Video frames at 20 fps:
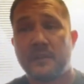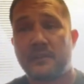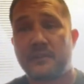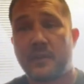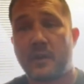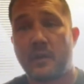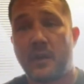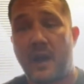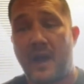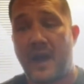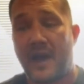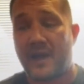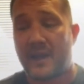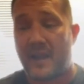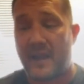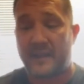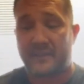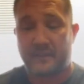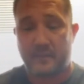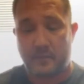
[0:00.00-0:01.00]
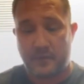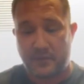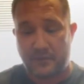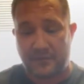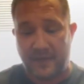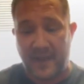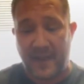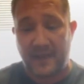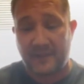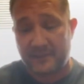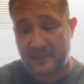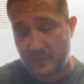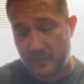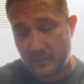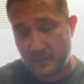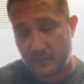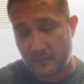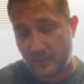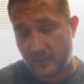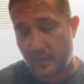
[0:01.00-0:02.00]
So I like to be
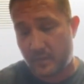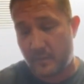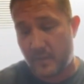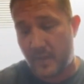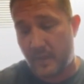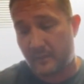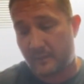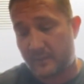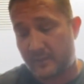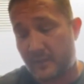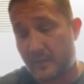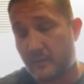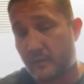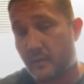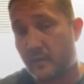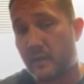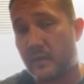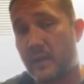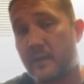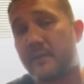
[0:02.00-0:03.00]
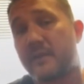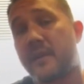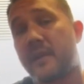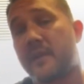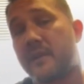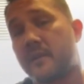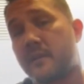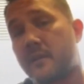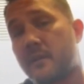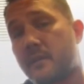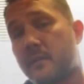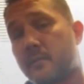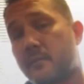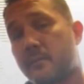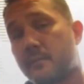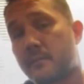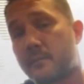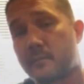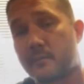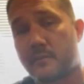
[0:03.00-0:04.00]
fasted until about 10 or 11 a.m.,
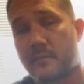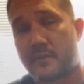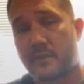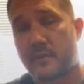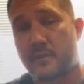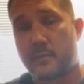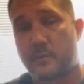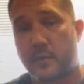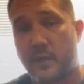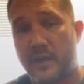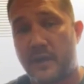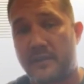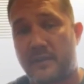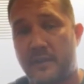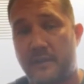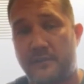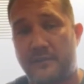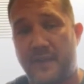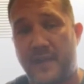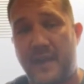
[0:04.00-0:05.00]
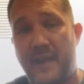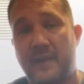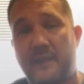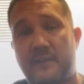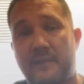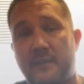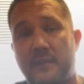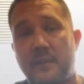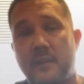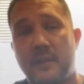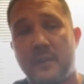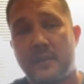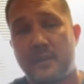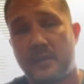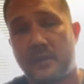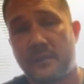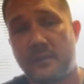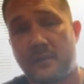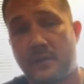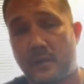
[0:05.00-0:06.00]
then break that fast.
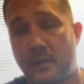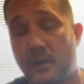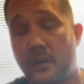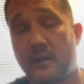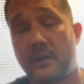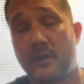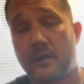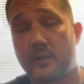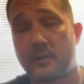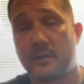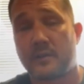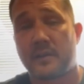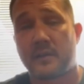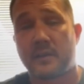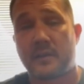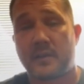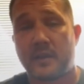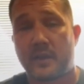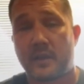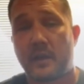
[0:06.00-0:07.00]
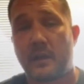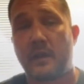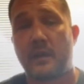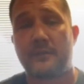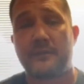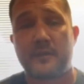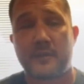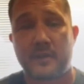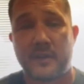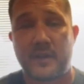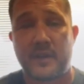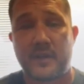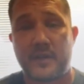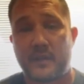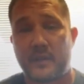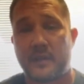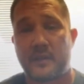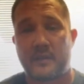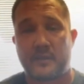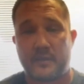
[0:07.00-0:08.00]
And the earlier you can cut off your
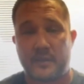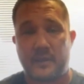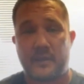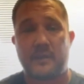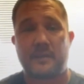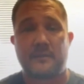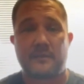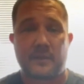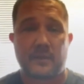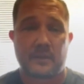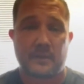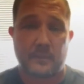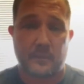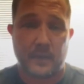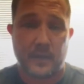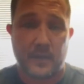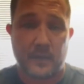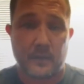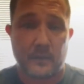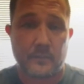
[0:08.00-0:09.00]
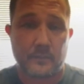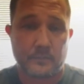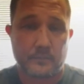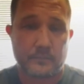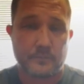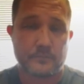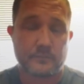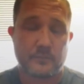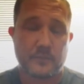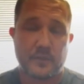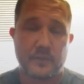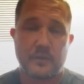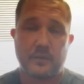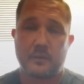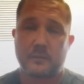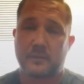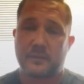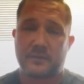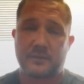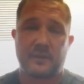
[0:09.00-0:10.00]
eating in the evening, the better.
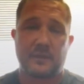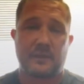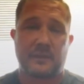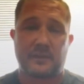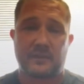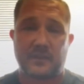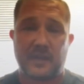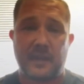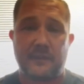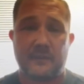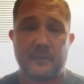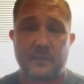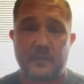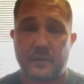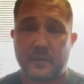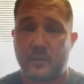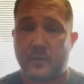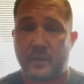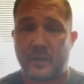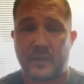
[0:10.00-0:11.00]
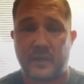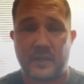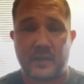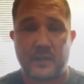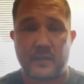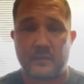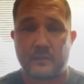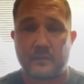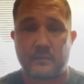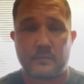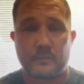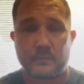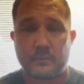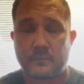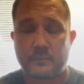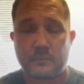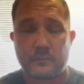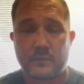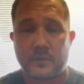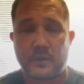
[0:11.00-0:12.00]
6, 7, you don't want to eat and
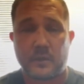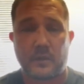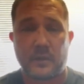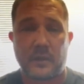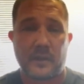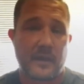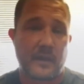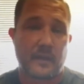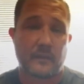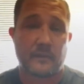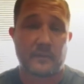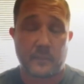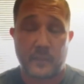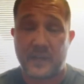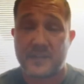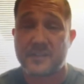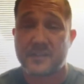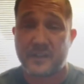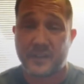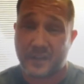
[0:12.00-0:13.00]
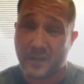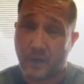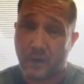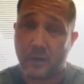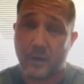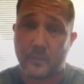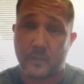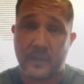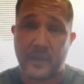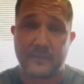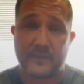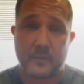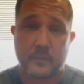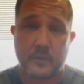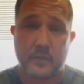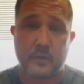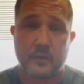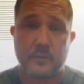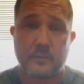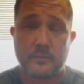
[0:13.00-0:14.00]
go lay down, especially a carb heavy
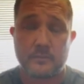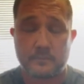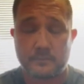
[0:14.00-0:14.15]
meal.